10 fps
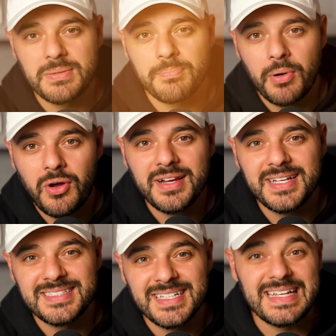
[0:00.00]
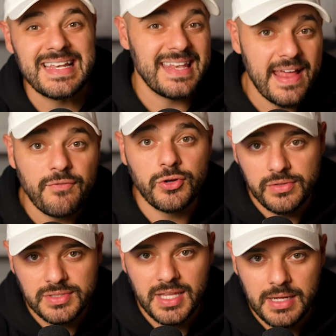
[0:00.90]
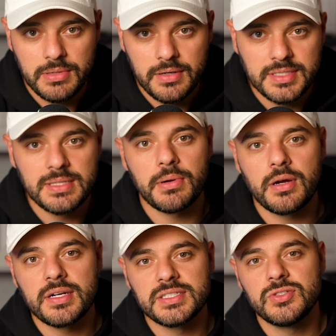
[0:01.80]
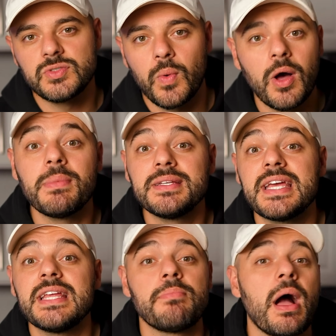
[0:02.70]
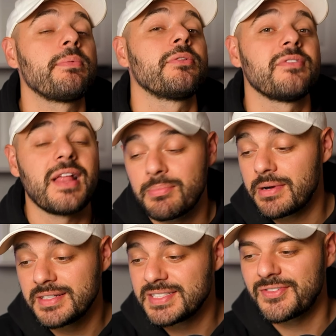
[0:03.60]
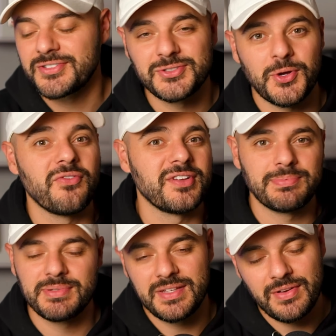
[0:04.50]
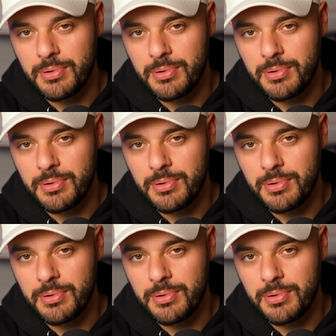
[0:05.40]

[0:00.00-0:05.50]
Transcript: the bar isn't never use libraries. The bar is use well-maintained popular libraries for solving specific